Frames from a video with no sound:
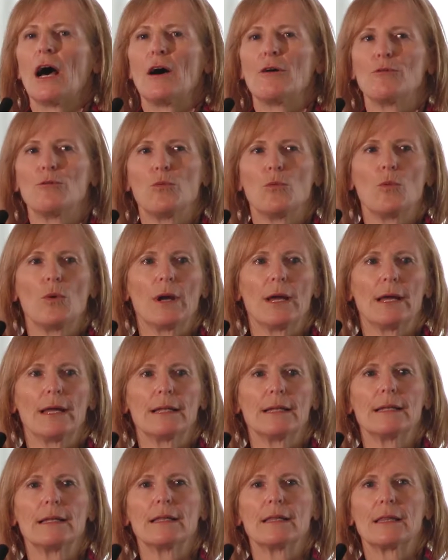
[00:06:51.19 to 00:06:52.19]
of
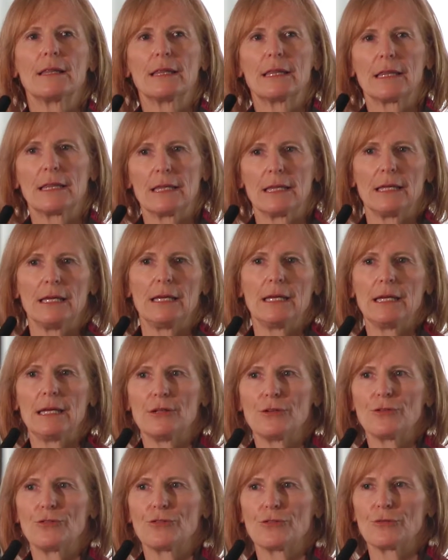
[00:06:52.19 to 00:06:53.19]
when the
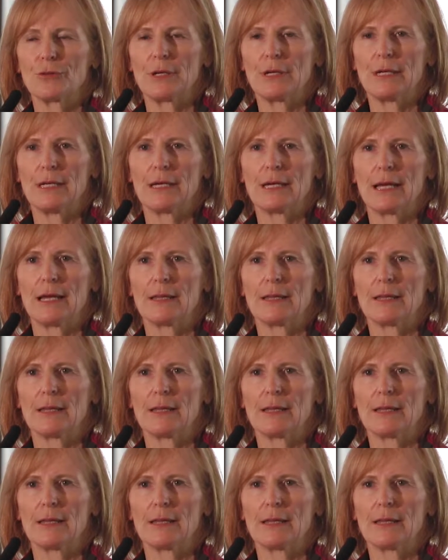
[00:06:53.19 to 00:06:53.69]
industry